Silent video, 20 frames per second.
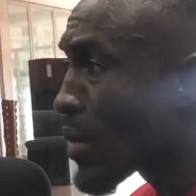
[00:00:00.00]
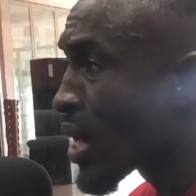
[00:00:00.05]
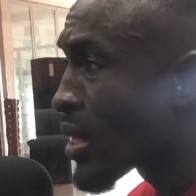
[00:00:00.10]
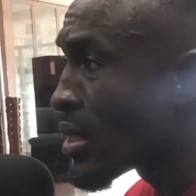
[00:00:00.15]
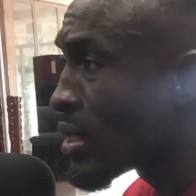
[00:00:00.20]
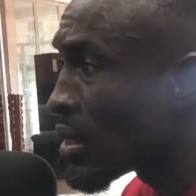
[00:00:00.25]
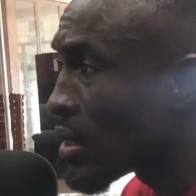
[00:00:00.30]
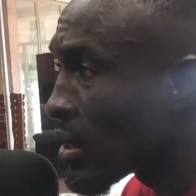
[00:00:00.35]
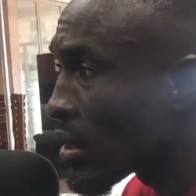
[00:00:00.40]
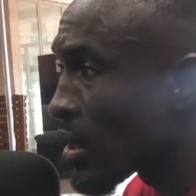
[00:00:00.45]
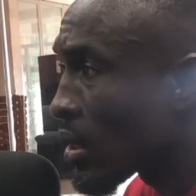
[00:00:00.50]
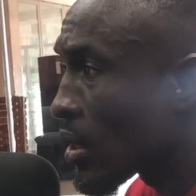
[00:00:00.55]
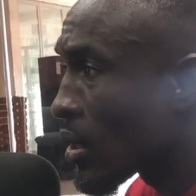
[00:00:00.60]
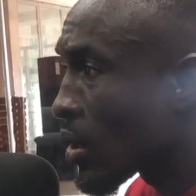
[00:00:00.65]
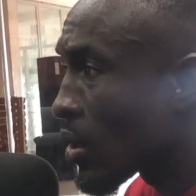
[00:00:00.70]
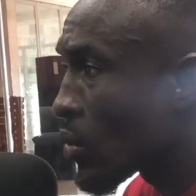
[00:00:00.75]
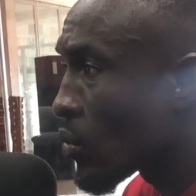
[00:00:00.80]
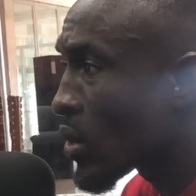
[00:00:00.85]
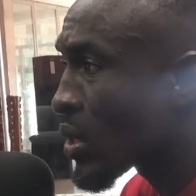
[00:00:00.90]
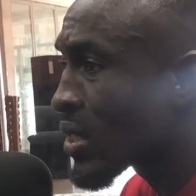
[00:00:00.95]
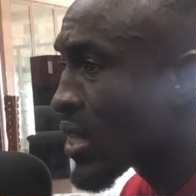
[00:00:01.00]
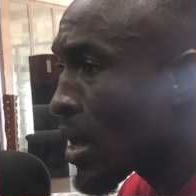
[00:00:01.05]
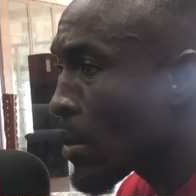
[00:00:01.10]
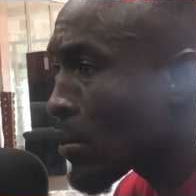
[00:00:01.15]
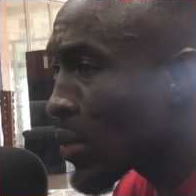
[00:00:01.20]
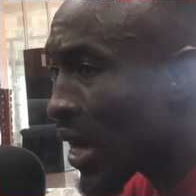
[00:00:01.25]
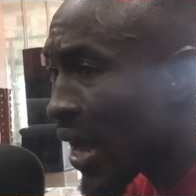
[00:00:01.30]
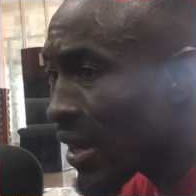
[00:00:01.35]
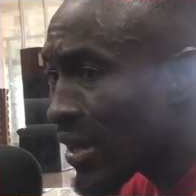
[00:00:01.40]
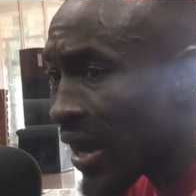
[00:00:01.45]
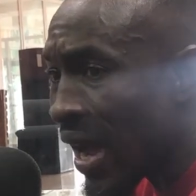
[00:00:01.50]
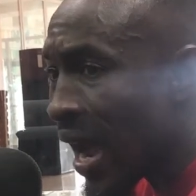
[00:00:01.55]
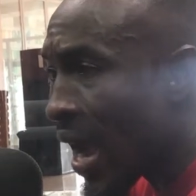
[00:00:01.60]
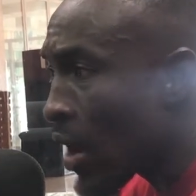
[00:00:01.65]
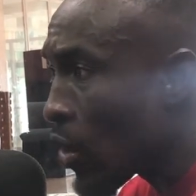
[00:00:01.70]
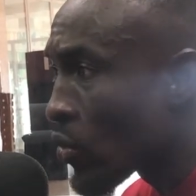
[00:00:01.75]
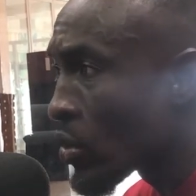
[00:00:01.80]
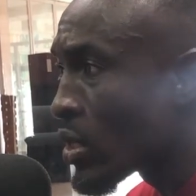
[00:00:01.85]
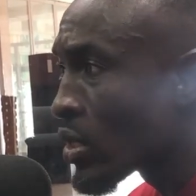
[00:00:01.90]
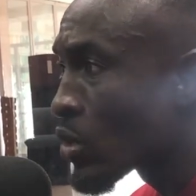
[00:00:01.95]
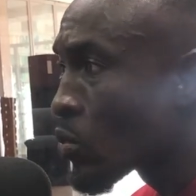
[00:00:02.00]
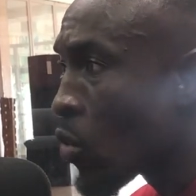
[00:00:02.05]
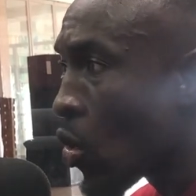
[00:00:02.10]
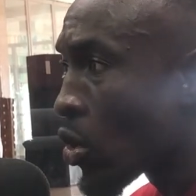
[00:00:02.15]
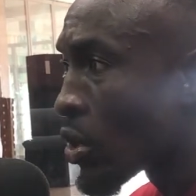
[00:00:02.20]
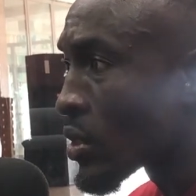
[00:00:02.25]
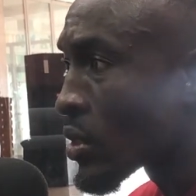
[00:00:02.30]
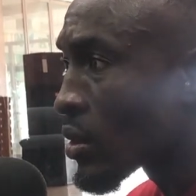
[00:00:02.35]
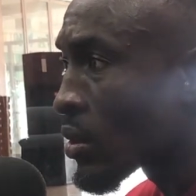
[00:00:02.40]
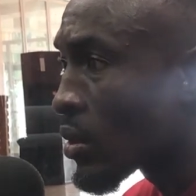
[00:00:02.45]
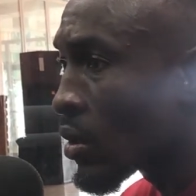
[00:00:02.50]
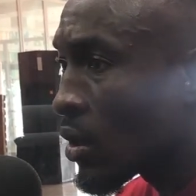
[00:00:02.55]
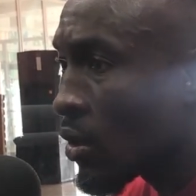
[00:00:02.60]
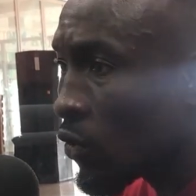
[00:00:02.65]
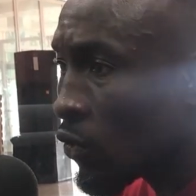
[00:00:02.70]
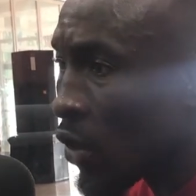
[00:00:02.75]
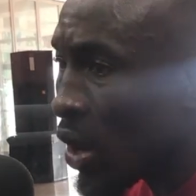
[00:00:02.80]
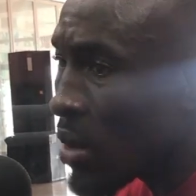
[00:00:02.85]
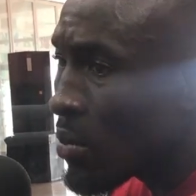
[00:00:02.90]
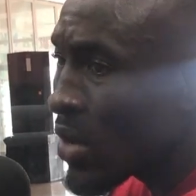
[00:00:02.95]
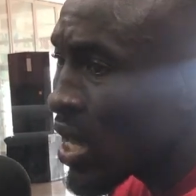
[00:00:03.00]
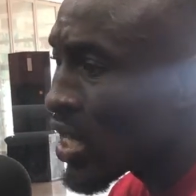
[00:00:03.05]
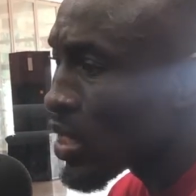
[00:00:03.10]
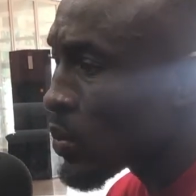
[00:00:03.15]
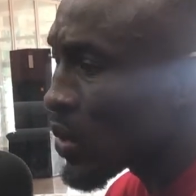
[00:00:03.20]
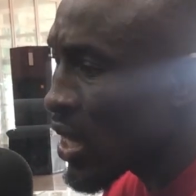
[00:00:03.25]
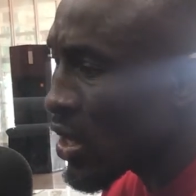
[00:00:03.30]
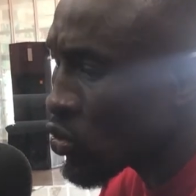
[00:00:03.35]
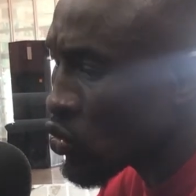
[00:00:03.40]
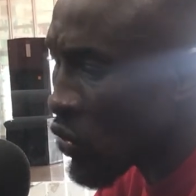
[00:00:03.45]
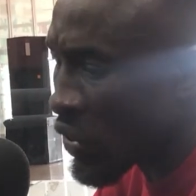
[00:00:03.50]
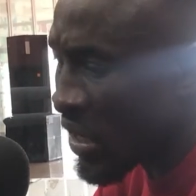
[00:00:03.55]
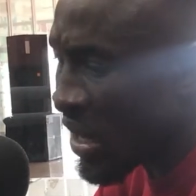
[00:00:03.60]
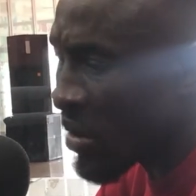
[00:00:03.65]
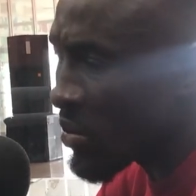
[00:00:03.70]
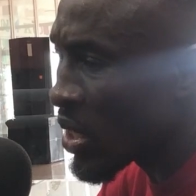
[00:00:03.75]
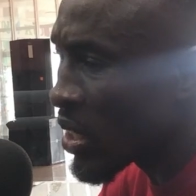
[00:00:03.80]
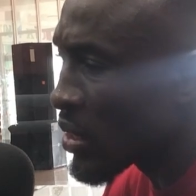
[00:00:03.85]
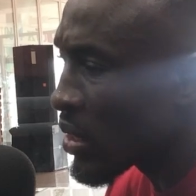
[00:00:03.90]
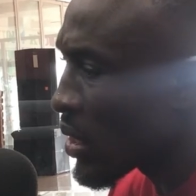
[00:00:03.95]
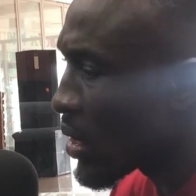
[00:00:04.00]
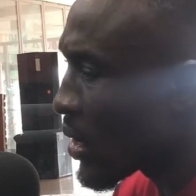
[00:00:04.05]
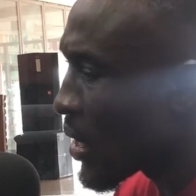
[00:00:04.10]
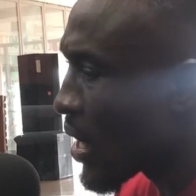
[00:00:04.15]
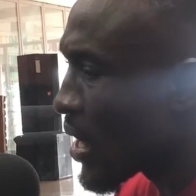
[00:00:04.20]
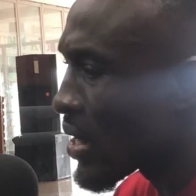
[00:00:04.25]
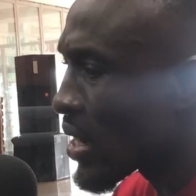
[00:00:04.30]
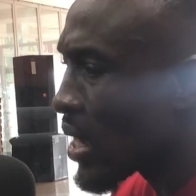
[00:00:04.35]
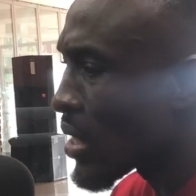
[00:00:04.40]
money, we turn blind eye on these boys. Foreign-based players will come in, and